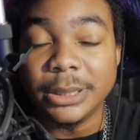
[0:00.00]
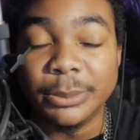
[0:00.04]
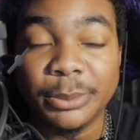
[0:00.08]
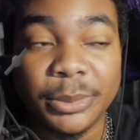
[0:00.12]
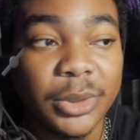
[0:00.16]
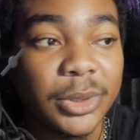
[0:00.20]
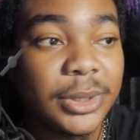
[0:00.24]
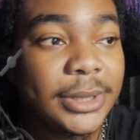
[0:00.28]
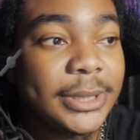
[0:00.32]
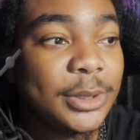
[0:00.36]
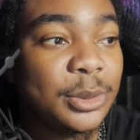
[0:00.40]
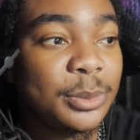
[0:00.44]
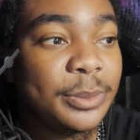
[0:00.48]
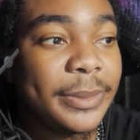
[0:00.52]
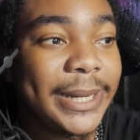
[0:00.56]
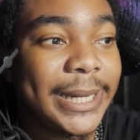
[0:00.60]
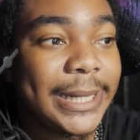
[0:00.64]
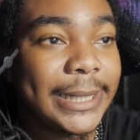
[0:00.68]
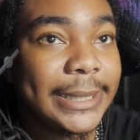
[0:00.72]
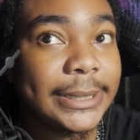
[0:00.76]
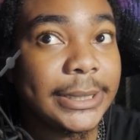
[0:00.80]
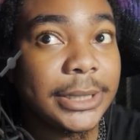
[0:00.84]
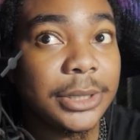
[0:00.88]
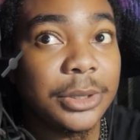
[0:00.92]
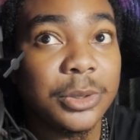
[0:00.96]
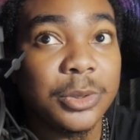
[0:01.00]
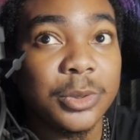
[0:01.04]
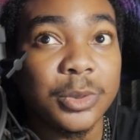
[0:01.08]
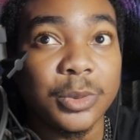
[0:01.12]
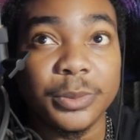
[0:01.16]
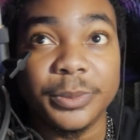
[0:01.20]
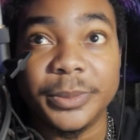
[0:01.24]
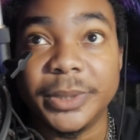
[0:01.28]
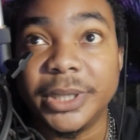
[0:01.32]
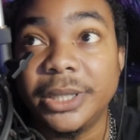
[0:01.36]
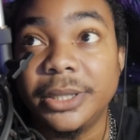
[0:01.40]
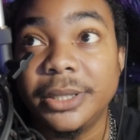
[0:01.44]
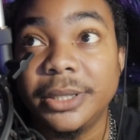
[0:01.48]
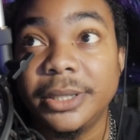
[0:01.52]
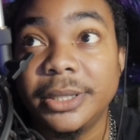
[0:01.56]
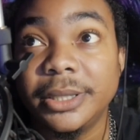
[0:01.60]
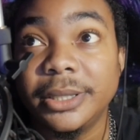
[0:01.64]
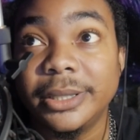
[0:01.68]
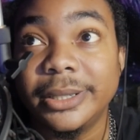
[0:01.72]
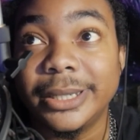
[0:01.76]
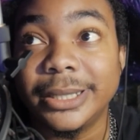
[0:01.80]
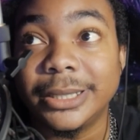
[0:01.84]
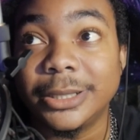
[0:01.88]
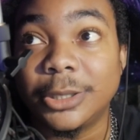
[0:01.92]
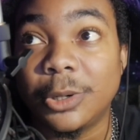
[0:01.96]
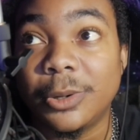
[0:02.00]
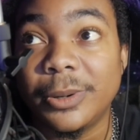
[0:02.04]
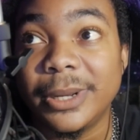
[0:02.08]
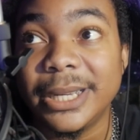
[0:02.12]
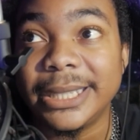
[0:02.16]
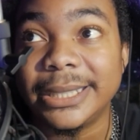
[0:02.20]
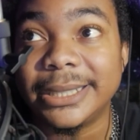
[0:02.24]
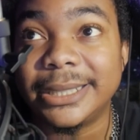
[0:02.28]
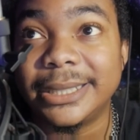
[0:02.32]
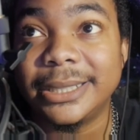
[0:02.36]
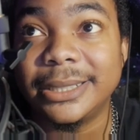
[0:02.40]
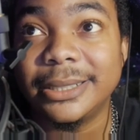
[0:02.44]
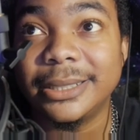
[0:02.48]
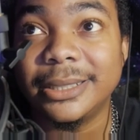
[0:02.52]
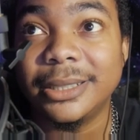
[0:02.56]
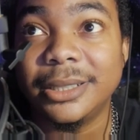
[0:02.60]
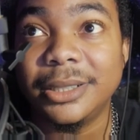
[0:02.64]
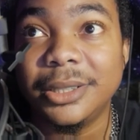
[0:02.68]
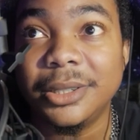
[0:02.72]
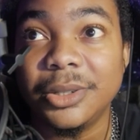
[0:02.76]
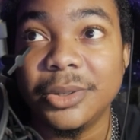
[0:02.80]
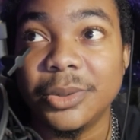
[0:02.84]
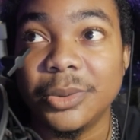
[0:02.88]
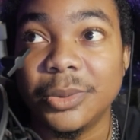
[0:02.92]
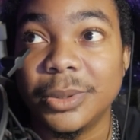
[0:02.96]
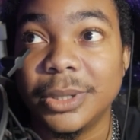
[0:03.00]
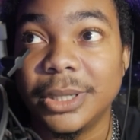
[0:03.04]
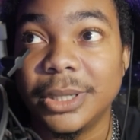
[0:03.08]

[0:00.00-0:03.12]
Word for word: boys who made Doom and Quake. Oh,